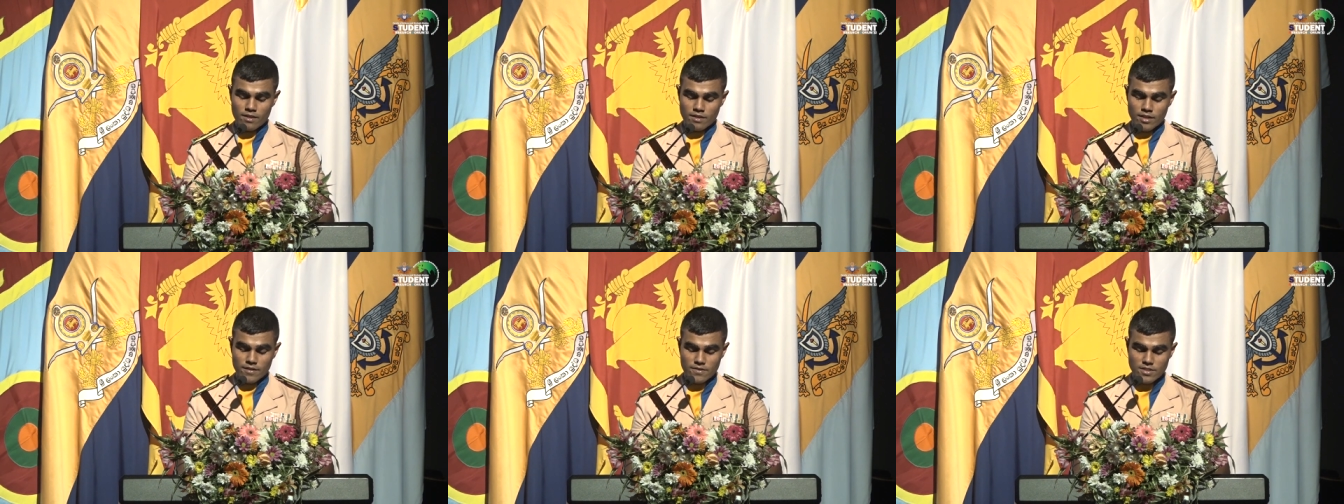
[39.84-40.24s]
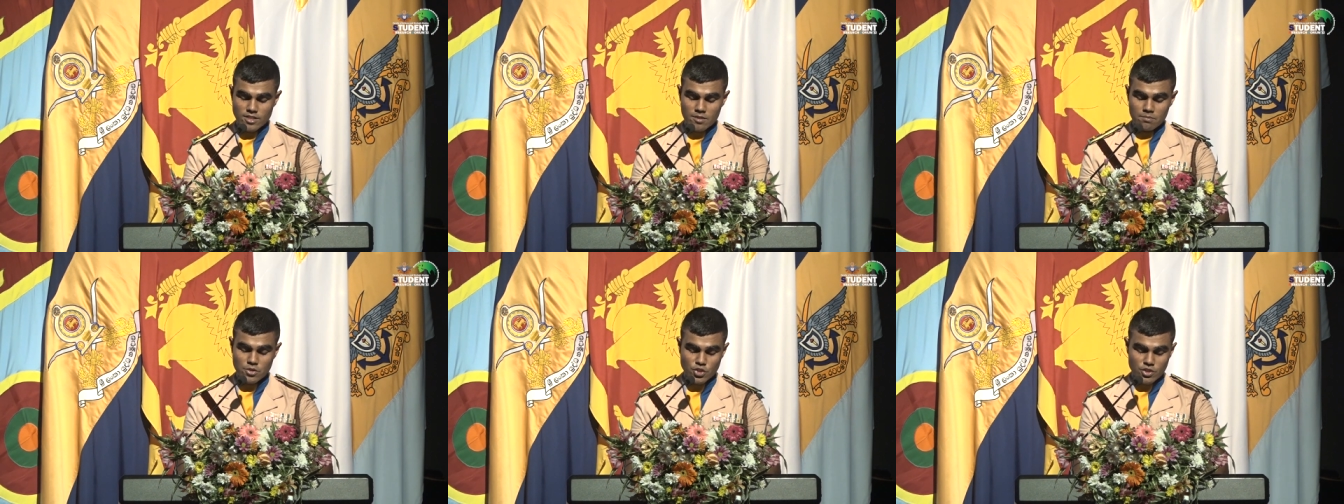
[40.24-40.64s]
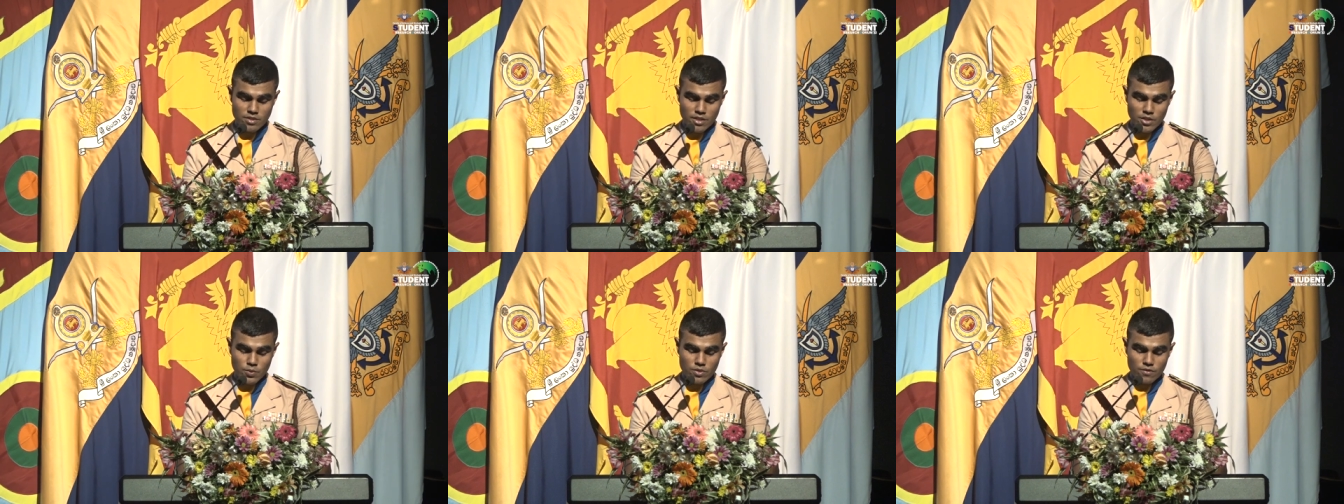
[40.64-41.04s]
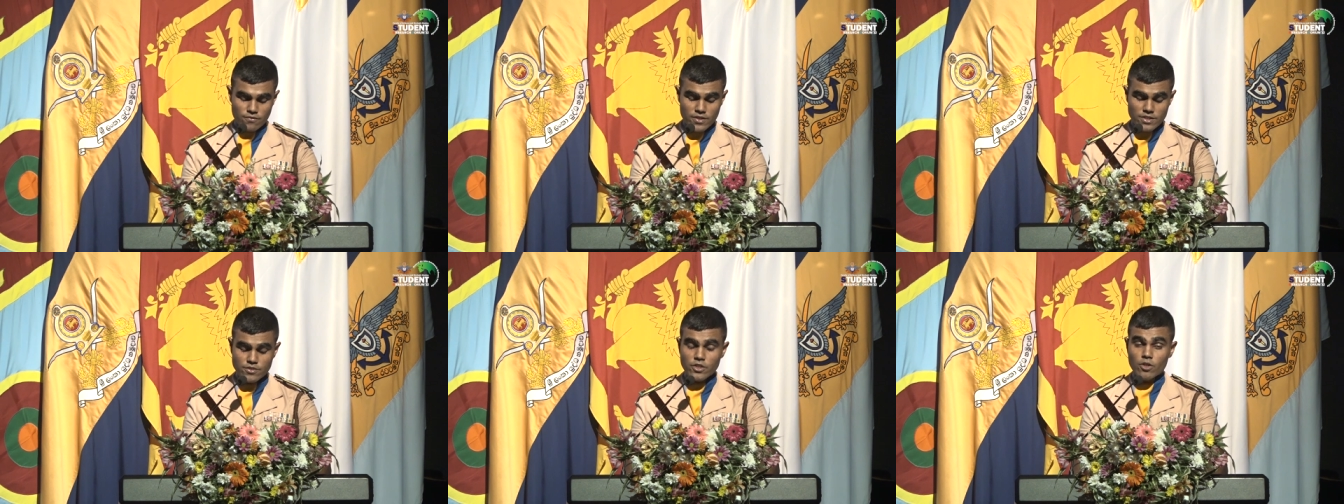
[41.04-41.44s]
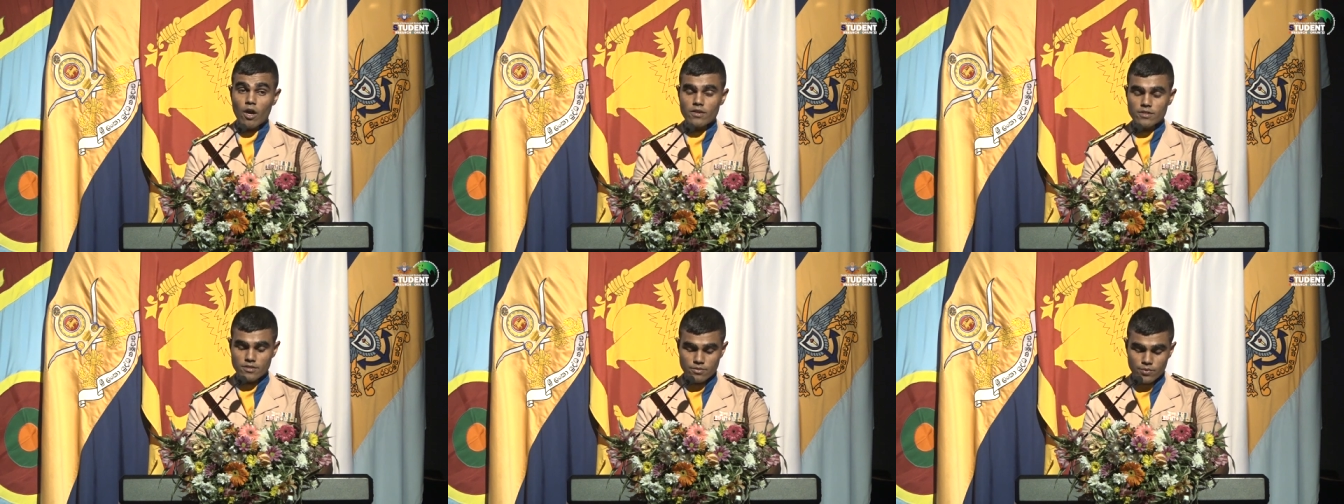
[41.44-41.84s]
He was commissioned into the 1st
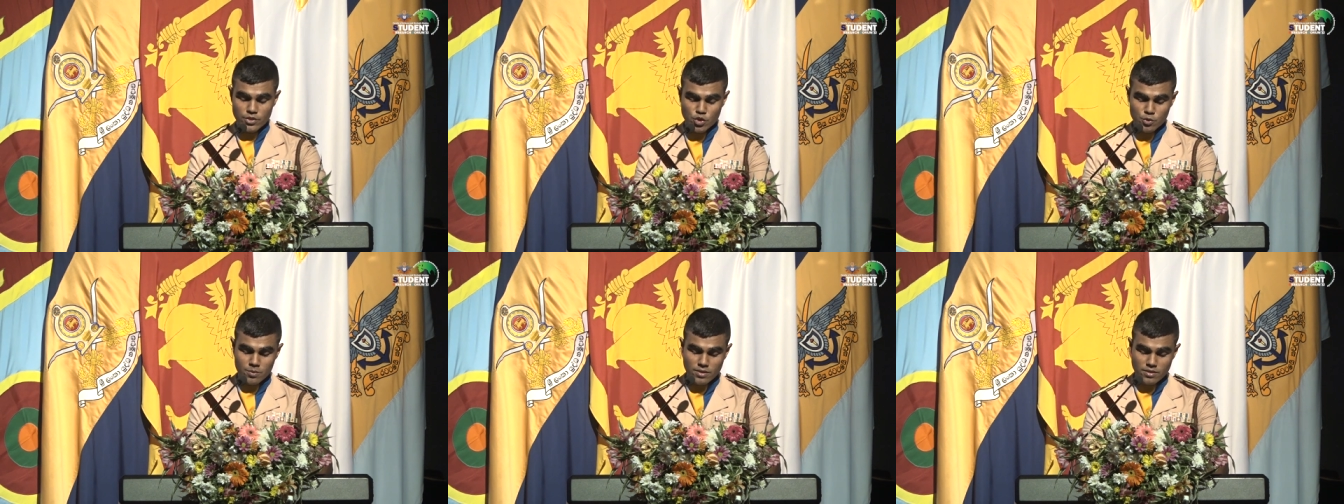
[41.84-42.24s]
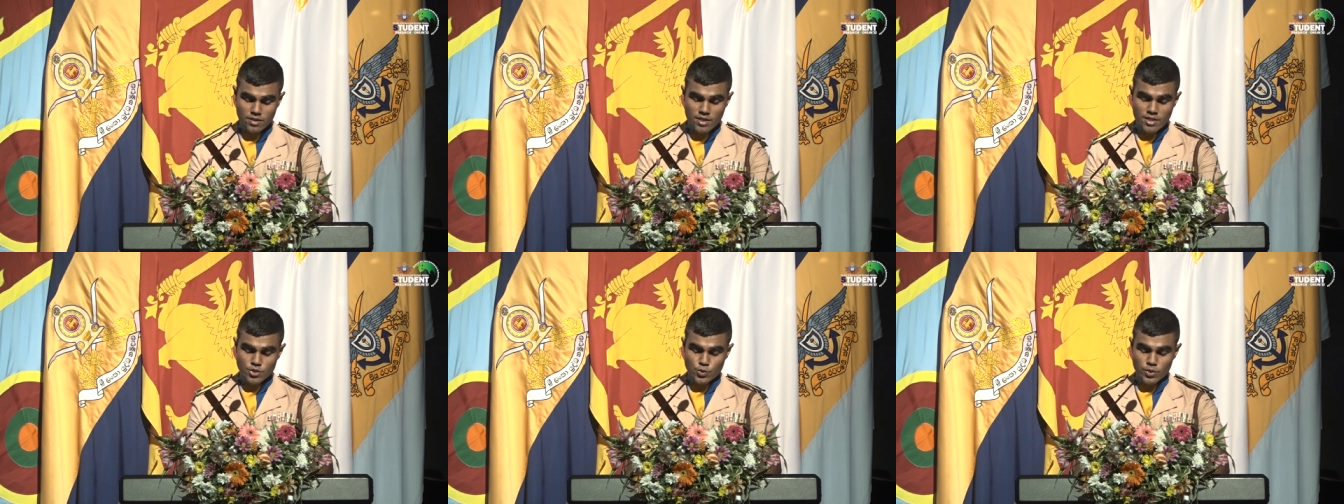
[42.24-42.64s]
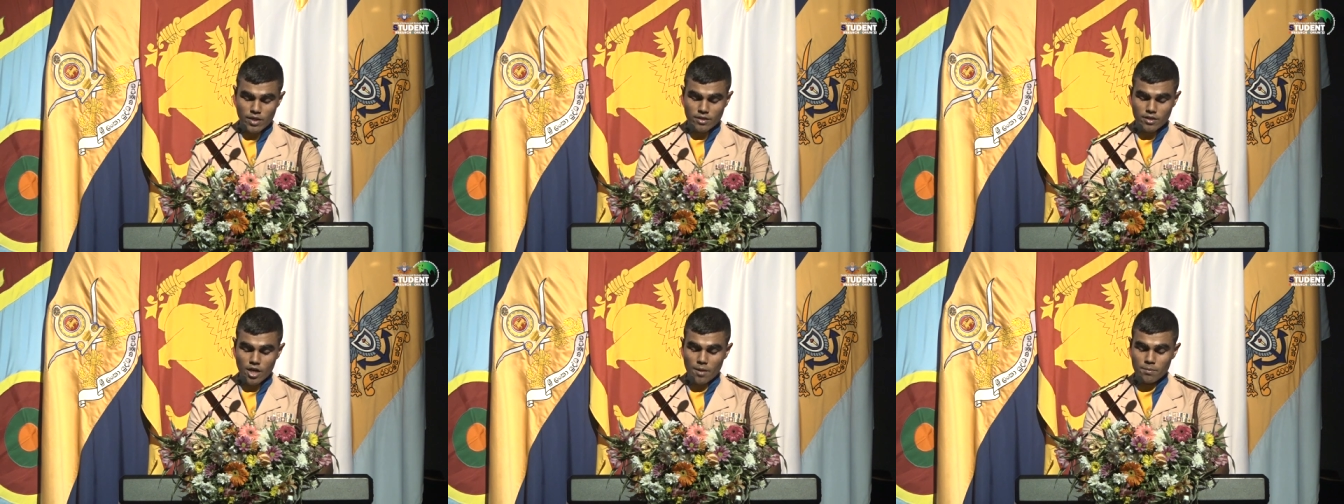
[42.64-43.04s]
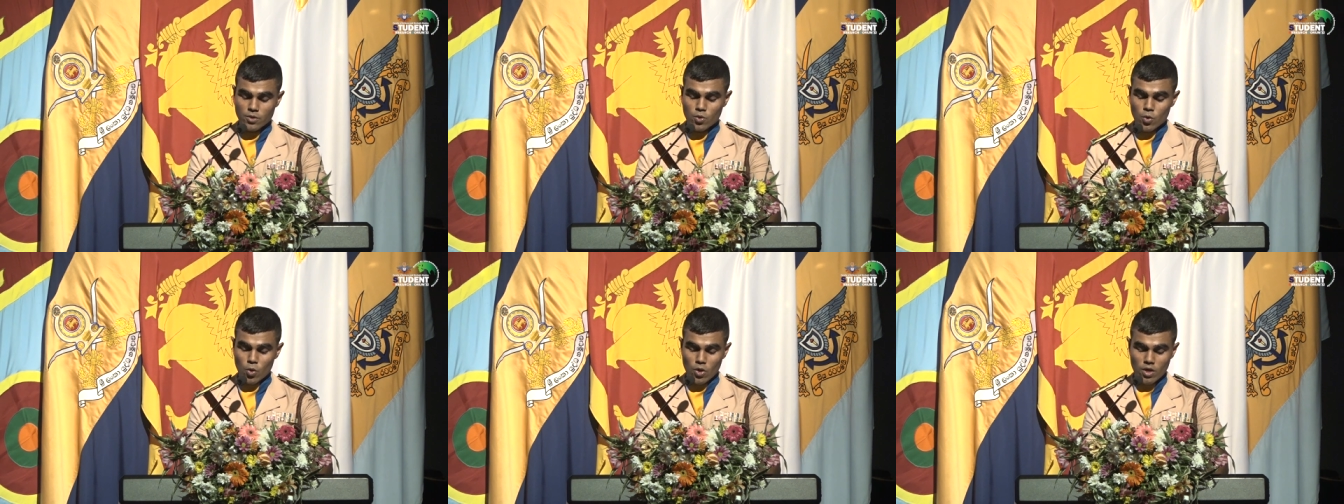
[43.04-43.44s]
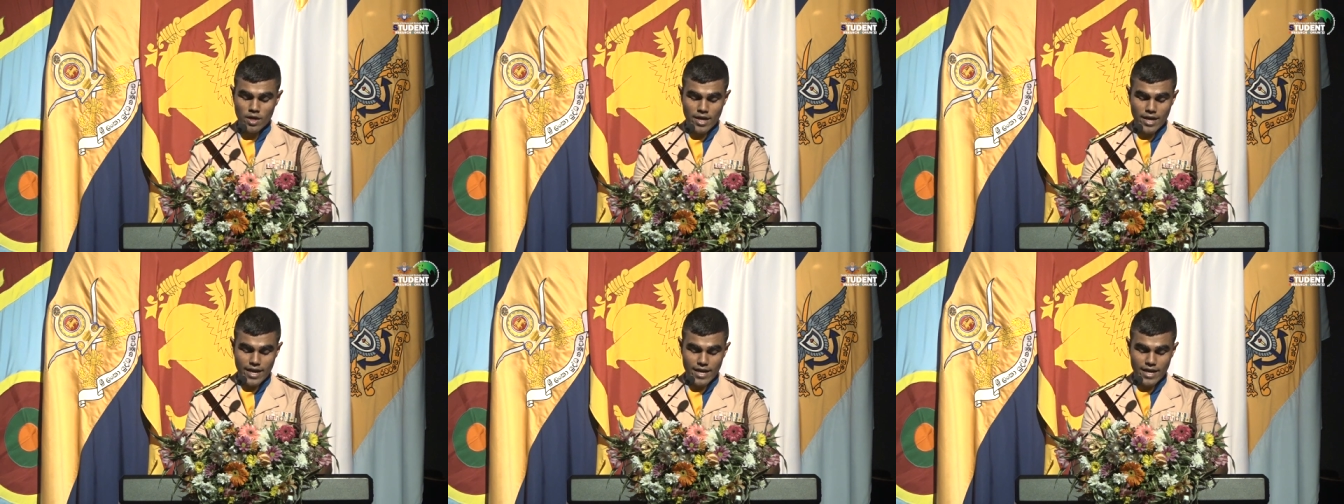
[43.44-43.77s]
Reconnaissance Regiment, Sri Lanka Army Corps,